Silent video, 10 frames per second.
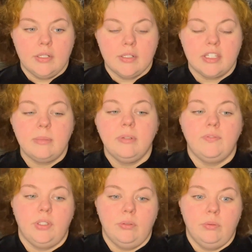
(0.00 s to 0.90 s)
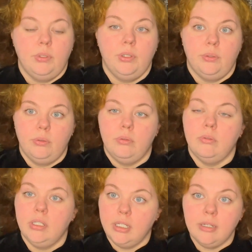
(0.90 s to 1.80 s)
some of you
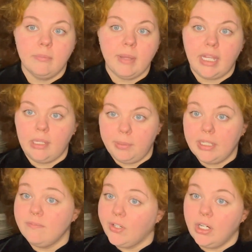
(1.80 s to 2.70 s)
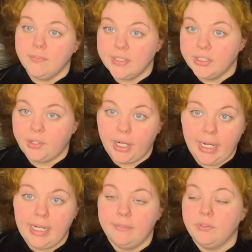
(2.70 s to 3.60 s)
who may be involved in the
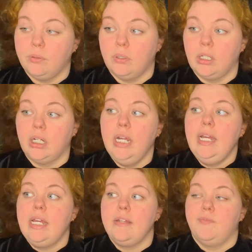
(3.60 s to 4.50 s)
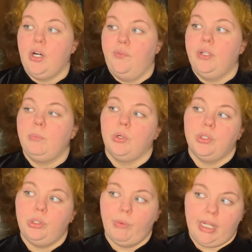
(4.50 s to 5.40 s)
craft or involved in more
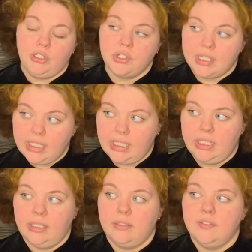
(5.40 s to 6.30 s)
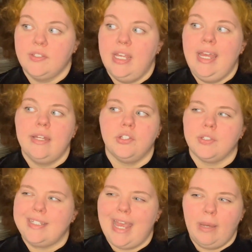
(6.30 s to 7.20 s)
new age things,
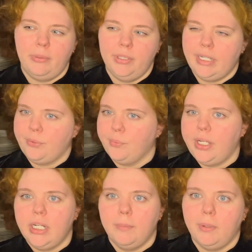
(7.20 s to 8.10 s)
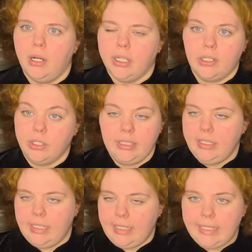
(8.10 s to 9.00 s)
just dabble in it, read up on it, or
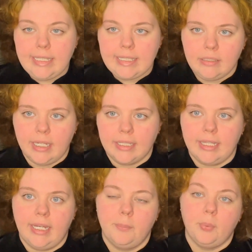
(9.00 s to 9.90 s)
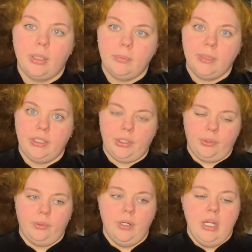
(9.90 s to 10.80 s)
anything like that, probably
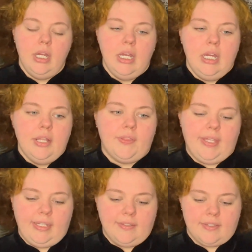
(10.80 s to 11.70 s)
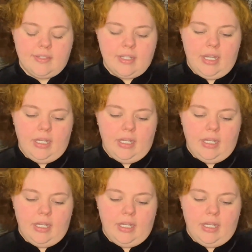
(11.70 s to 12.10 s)
know things